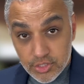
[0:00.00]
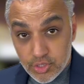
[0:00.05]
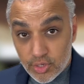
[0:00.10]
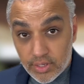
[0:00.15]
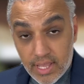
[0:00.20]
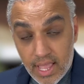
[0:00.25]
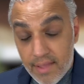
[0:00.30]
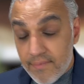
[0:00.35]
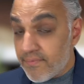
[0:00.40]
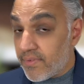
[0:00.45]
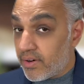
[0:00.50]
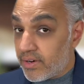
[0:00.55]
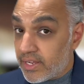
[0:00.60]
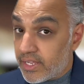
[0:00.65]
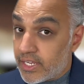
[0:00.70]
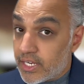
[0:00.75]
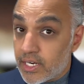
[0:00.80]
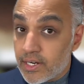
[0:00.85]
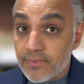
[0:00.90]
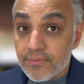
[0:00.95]
look at very
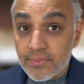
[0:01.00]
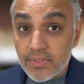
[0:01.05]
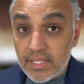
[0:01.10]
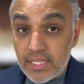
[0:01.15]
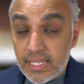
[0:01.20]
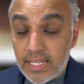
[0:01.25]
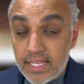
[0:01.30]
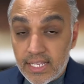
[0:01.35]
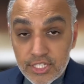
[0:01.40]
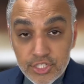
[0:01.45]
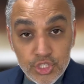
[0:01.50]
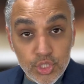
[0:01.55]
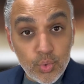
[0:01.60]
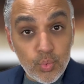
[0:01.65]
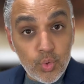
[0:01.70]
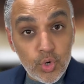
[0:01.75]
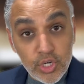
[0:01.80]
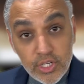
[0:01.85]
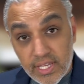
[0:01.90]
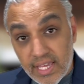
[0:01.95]
carefully is your
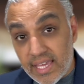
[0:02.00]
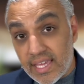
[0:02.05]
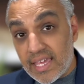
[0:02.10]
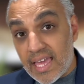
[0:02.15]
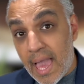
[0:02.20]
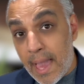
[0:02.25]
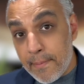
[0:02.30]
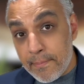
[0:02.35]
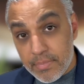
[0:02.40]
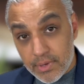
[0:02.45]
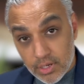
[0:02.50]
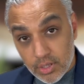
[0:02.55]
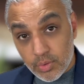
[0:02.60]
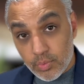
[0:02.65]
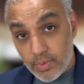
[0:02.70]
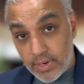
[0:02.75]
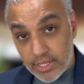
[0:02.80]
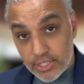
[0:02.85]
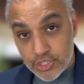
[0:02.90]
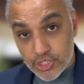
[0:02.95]
working capital
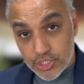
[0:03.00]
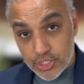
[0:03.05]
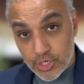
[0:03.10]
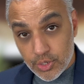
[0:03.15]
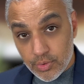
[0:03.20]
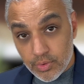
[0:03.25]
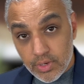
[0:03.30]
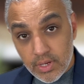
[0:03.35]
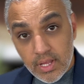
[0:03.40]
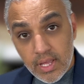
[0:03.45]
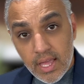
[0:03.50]
ratio.